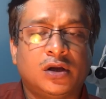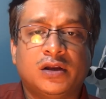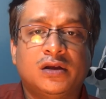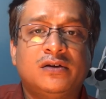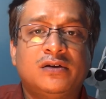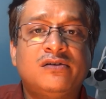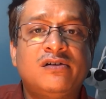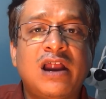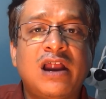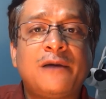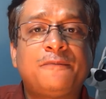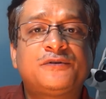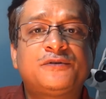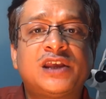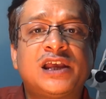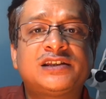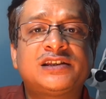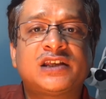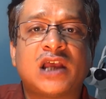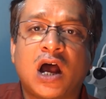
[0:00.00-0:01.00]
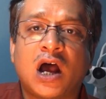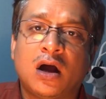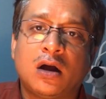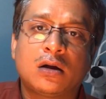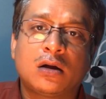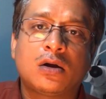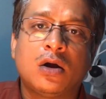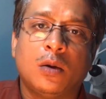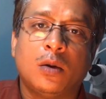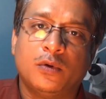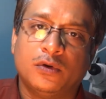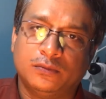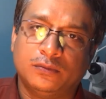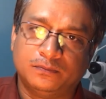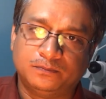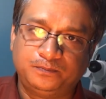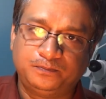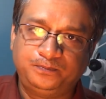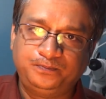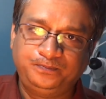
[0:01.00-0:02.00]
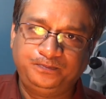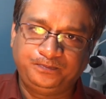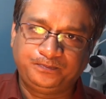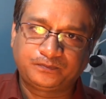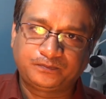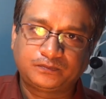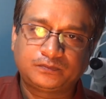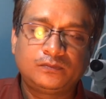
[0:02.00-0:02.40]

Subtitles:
Relapses are common.